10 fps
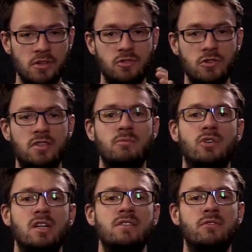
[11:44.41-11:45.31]
I'll do some
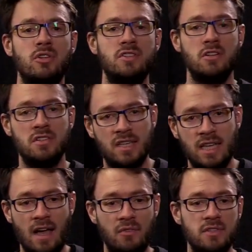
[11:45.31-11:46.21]
trees for you so you
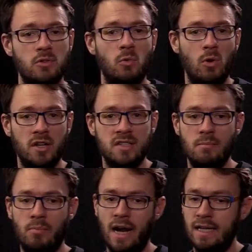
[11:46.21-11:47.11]
see how this all works
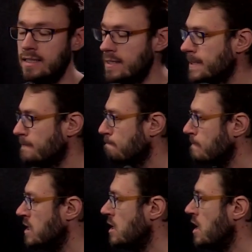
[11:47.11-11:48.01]
in practice.
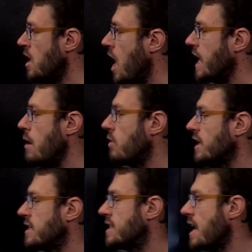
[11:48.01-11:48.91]
Okay, we're
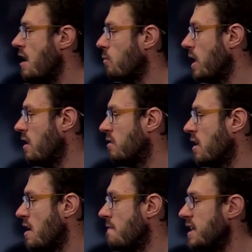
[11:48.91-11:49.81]
going to start
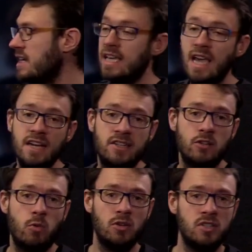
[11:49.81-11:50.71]
with the
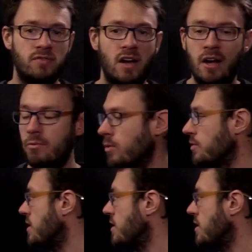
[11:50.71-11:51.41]
negated quantifier rule.